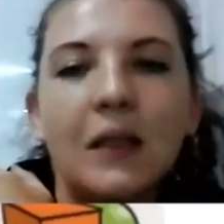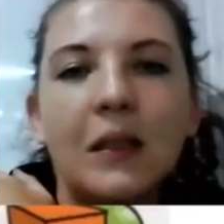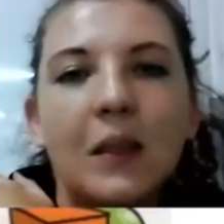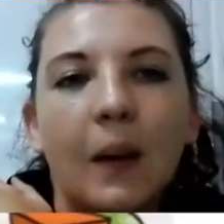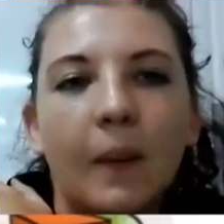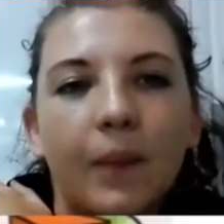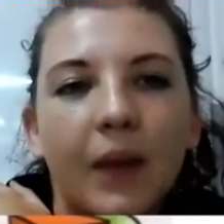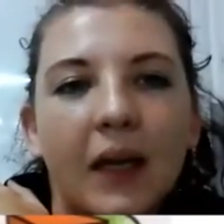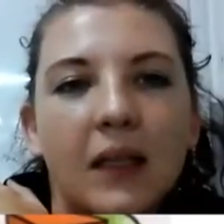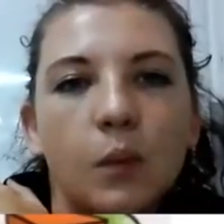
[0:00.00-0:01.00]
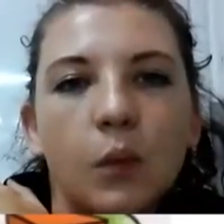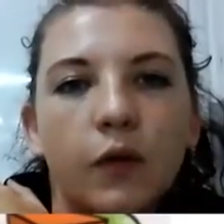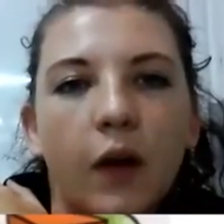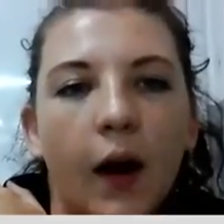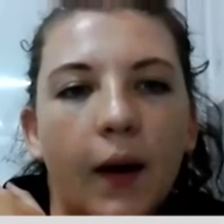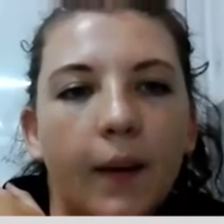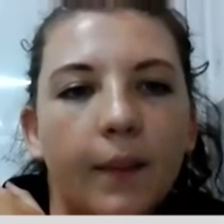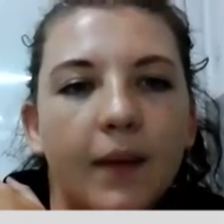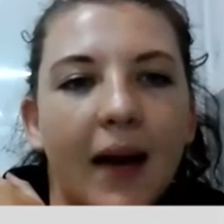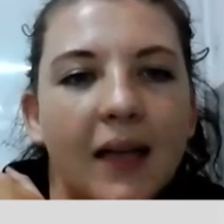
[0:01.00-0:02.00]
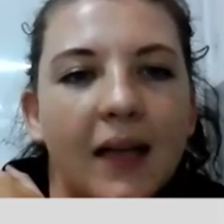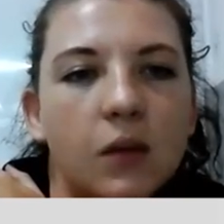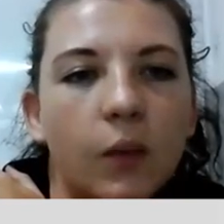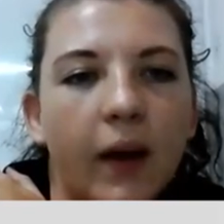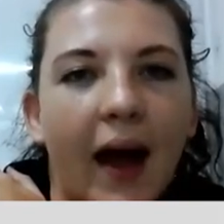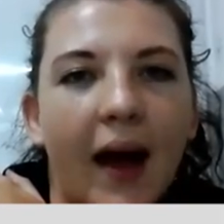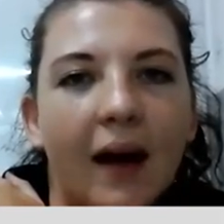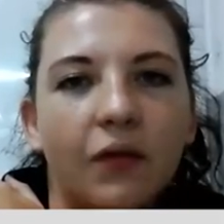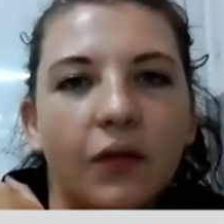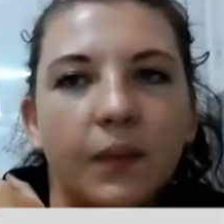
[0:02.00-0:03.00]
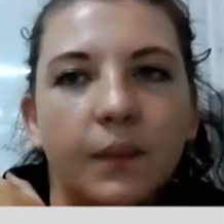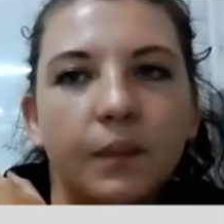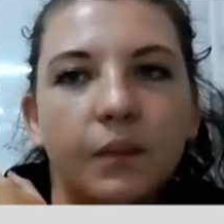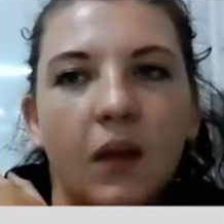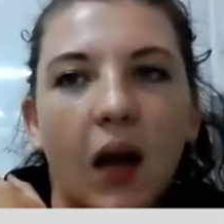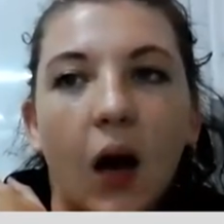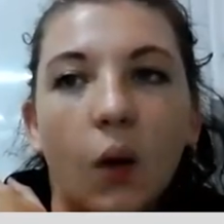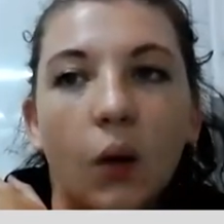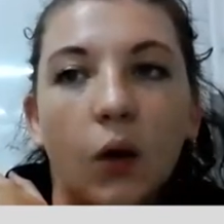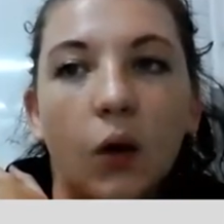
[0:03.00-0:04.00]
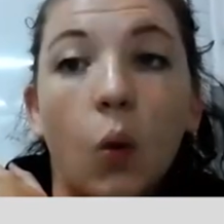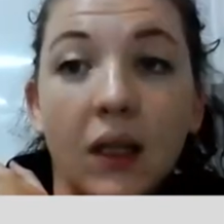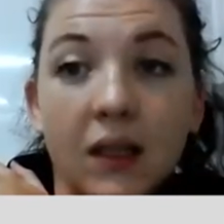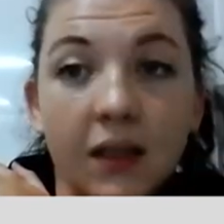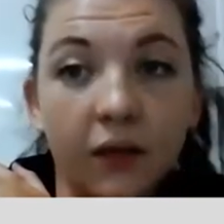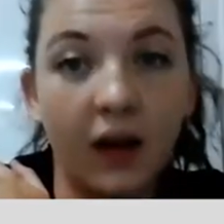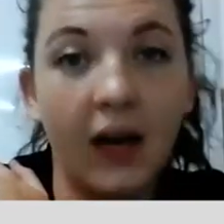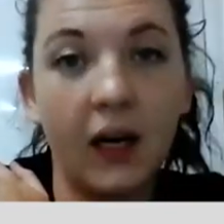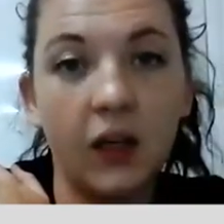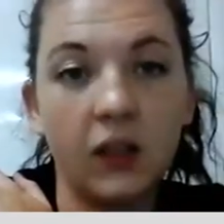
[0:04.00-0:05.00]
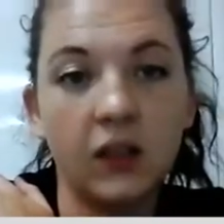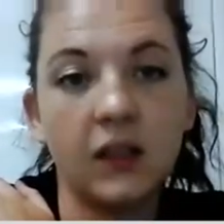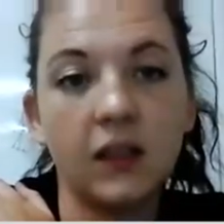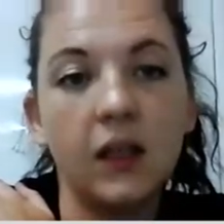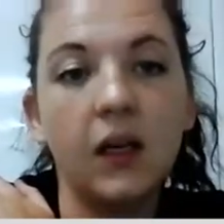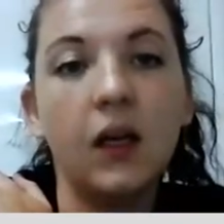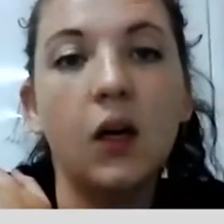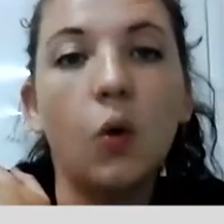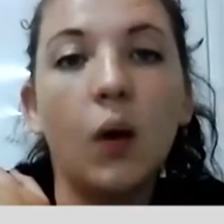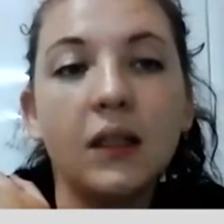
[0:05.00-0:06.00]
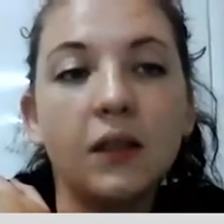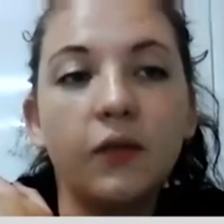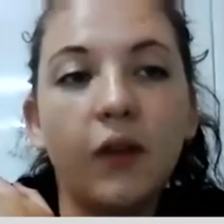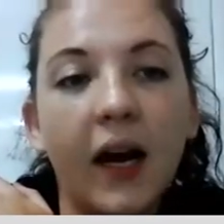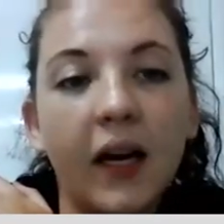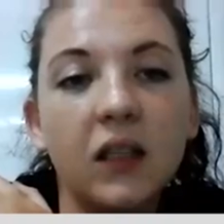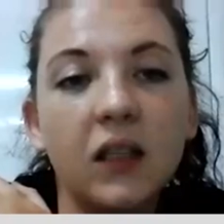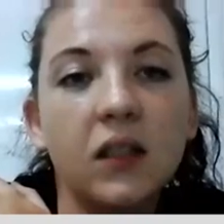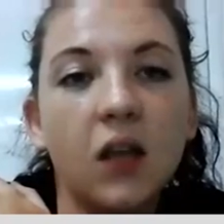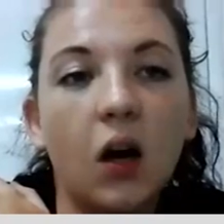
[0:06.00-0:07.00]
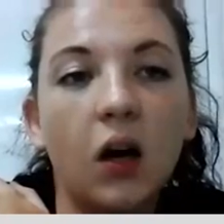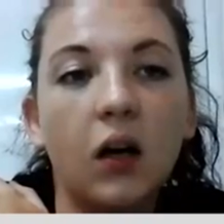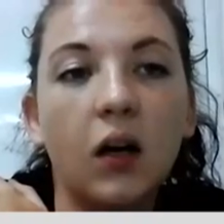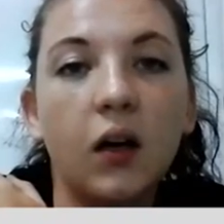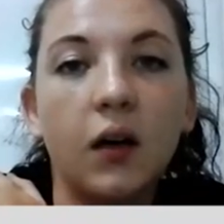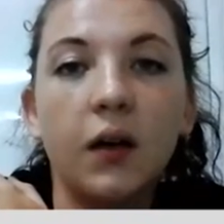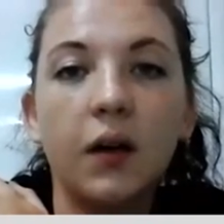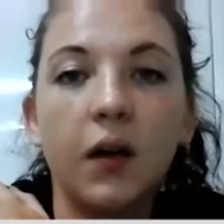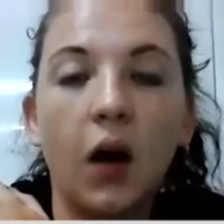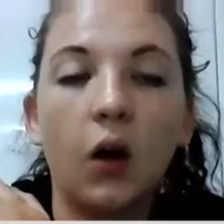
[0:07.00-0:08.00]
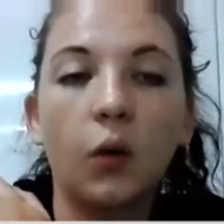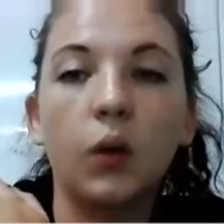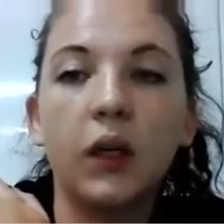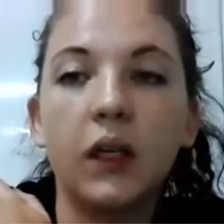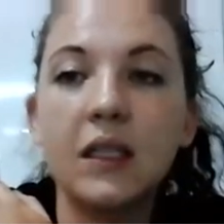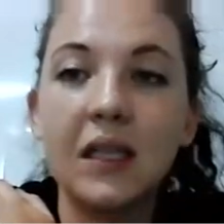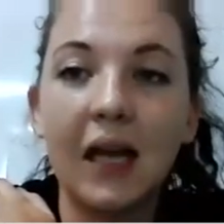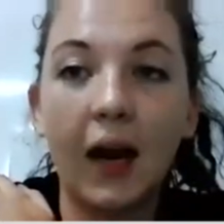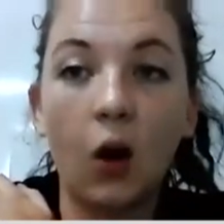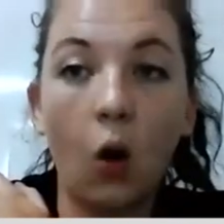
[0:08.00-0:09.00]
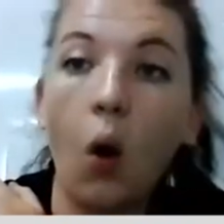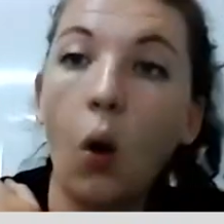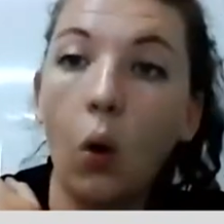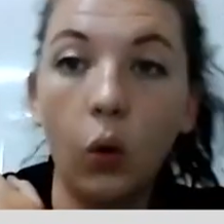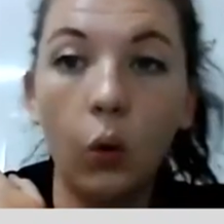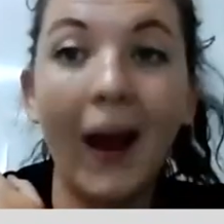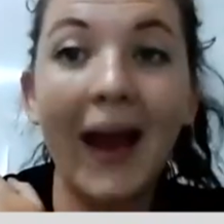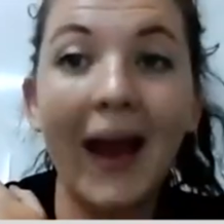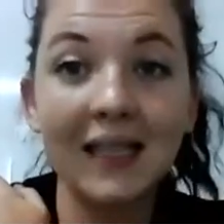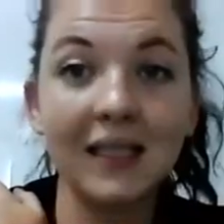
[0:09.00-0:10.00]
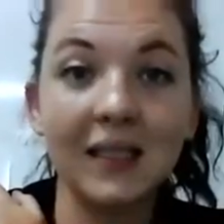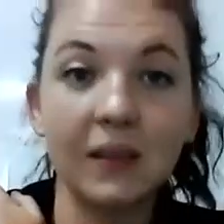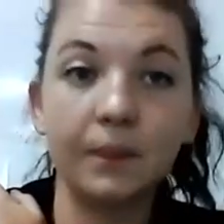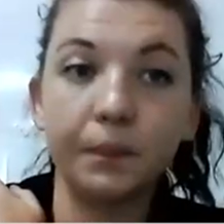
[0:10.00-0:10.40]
so let's move on. Next, we have our quantifiers. Quantifiers are words like always,